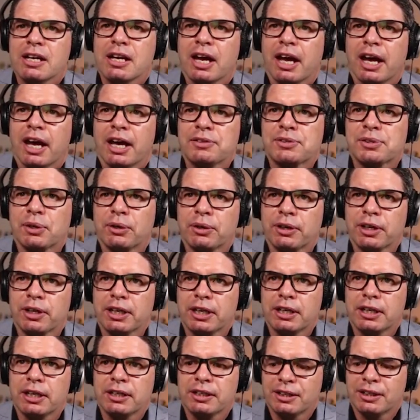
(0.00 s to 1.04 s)
And so
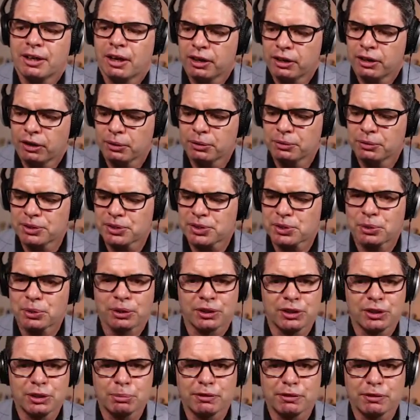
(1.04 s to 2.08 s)
I know, just
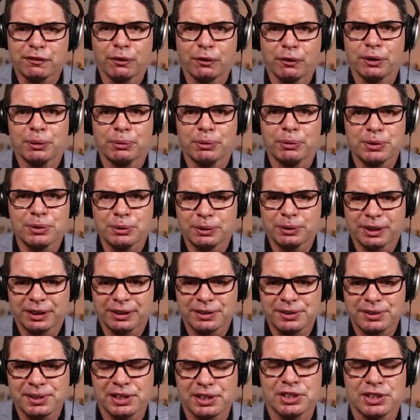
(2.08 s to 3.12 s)
talking to you before, you were doing a
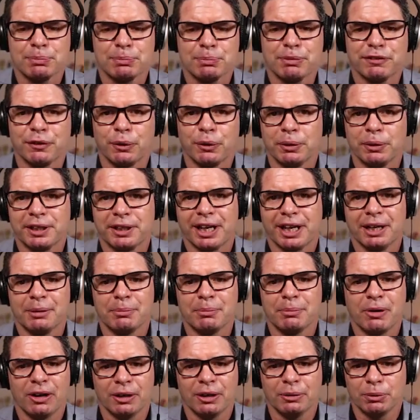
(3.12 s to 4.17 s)
session before we came
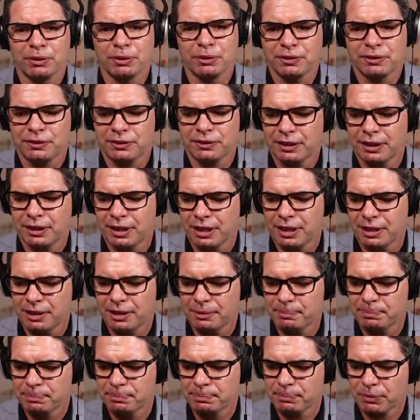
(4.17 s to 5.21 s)
on with
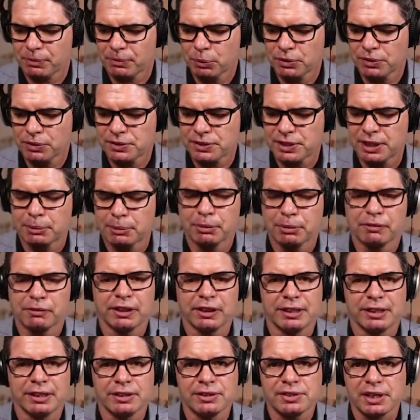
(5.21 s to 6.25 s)
a team of
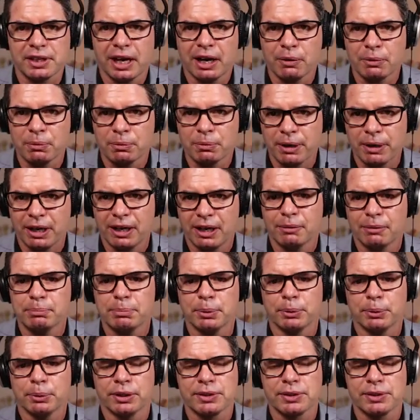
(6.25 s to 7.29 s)
leaders around
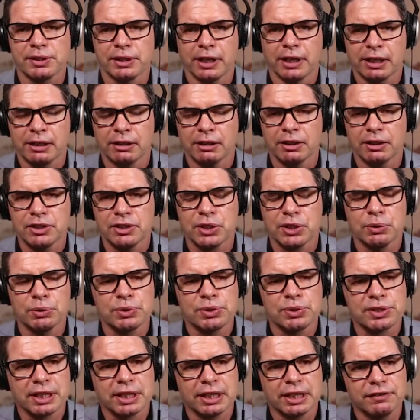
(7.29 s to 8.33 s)
building psychological
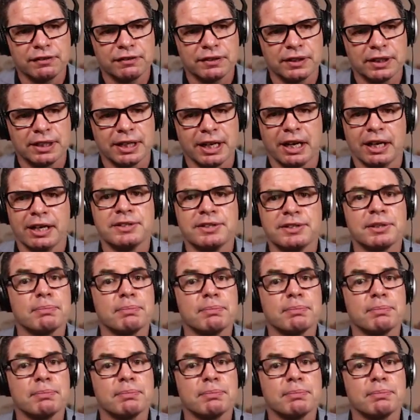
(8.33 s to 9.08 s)
safety. Now, it's